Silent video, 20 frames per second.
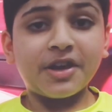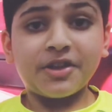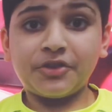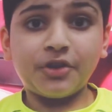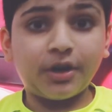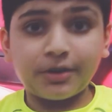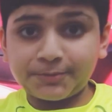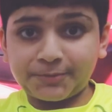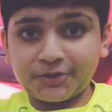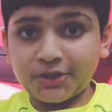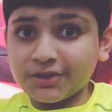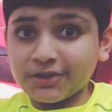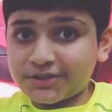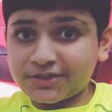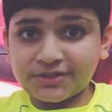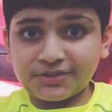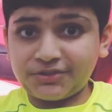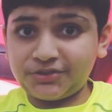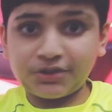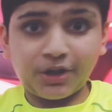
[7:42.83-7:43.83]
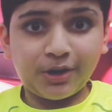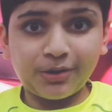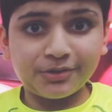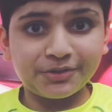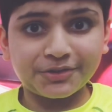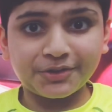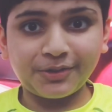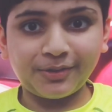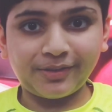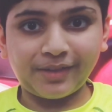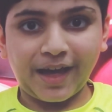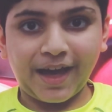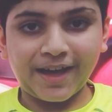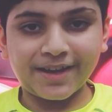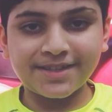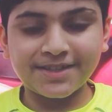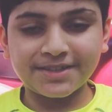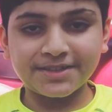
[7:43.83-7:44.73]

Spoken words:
no, don't do that.